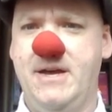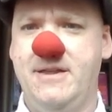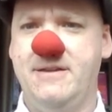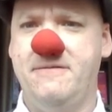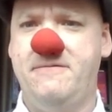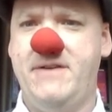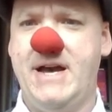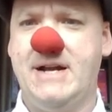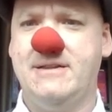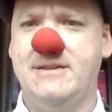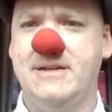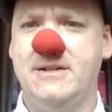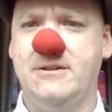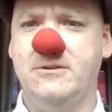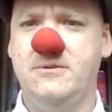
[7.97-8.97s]
the fact
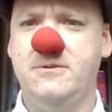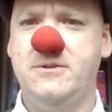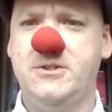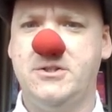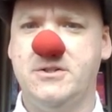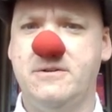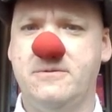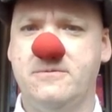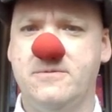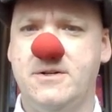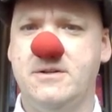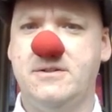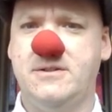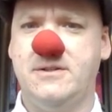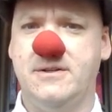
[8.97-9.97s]
that Lord John
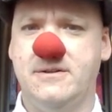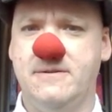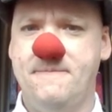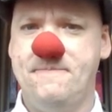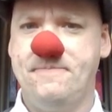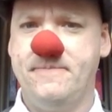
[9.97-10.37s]
Roxton